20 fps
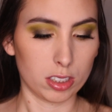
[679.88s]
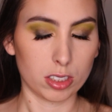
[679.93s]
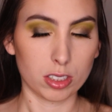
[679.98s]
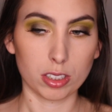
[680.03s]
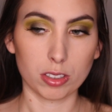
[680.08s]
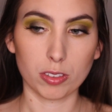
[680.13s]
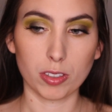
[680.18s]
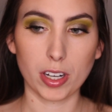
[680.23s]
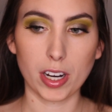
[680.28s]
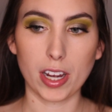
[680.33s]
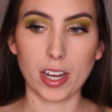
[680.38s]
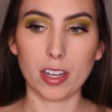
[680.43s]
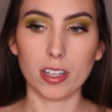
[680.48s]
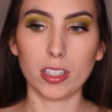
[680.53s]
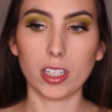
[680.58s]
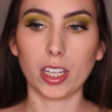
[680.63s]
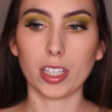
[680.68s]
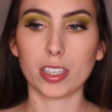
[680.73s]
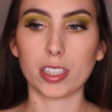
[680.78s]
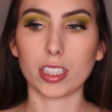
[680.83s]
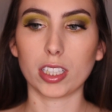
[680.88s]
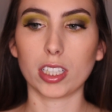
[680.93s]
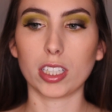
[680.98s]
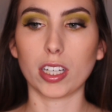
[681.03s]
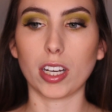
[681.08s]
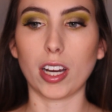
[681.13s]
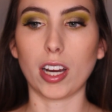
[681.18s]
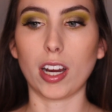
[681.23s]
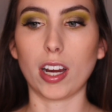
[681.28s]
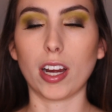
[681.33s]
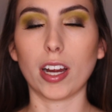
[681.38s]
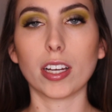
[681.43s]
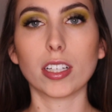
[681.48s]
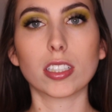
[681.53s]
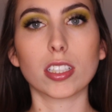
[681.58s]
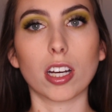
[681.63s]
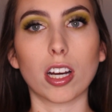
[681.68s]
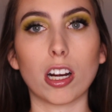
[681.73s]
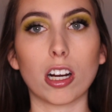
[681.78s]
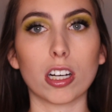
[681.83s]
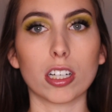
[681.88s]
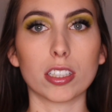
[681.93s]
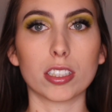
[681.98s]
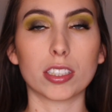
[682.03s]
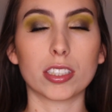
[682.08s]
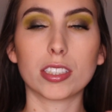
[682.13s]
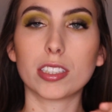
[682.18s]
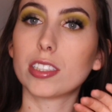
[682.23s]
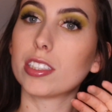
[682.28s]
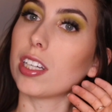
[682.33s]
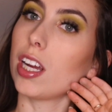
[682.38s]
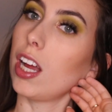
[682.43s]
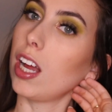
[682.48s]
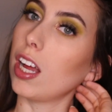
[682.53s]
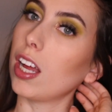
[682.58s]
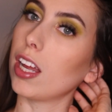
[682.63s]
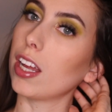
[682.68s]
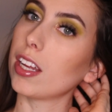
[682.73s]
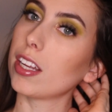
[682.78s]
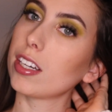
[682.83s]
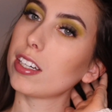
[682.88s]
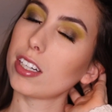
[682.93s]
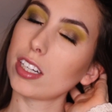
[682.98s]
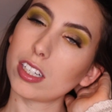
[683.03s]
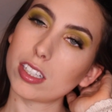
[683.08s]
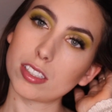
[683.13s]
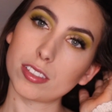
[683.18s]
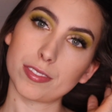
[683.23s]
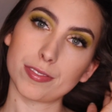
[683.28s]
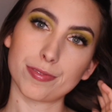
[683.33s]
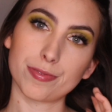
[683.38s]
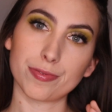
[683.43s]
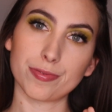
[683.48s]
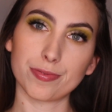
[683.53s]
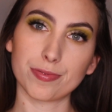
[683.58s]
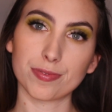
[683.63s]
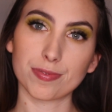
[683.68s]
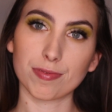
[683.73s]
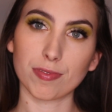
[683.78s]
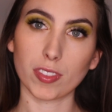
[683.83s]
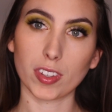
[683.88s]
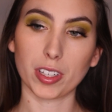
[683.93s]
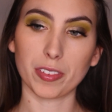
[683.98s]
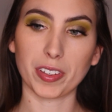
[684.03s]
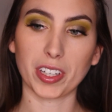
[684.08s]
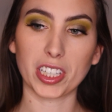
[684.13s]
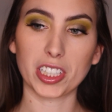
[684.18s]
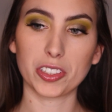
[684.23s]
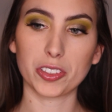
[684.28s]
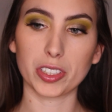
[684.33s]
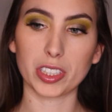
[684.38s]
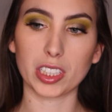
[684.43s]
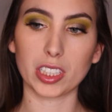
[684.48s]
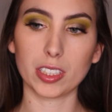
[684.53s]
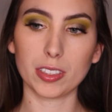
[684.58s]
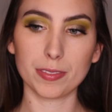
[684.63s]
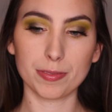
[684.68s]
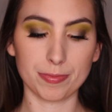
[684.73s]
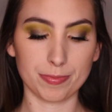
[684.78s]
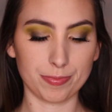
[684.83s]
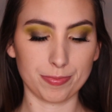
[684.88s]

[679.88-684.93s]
so now that the eyes are done, they're very green.